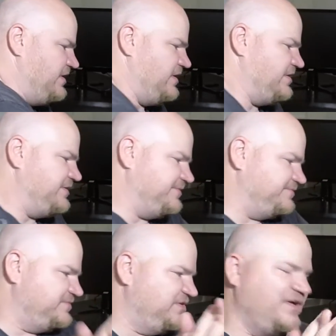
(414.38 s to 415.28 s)

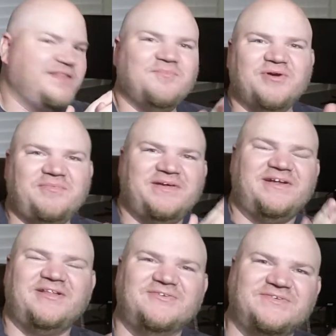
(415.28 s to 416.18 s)
You have to bring me
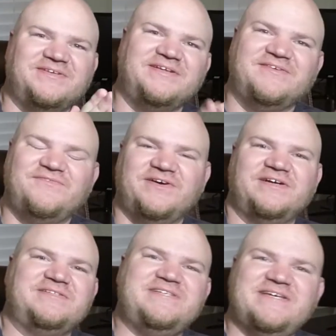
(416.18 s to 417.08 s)
another one if
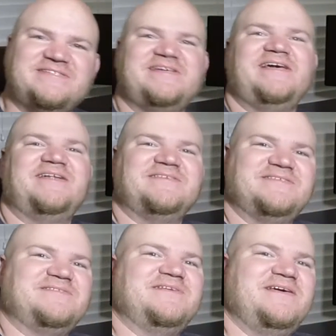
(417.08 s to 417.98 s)
TSA
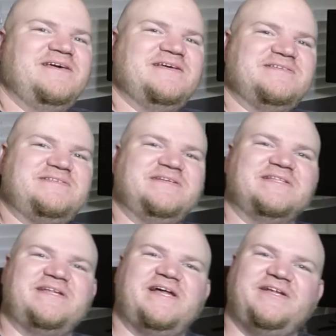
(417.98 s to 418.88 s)
doesn't
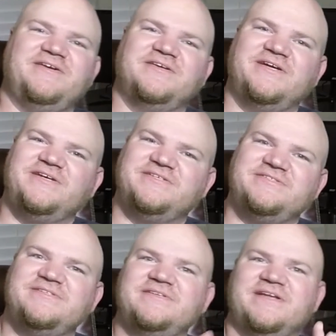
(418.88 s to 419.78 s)
steal it out of your
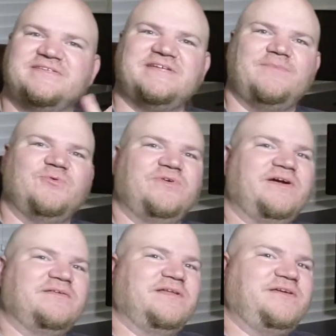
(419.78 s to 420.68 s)
luggage next time
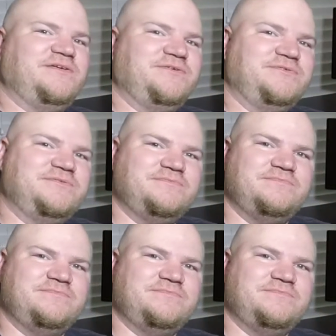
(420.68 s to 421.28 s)
around like you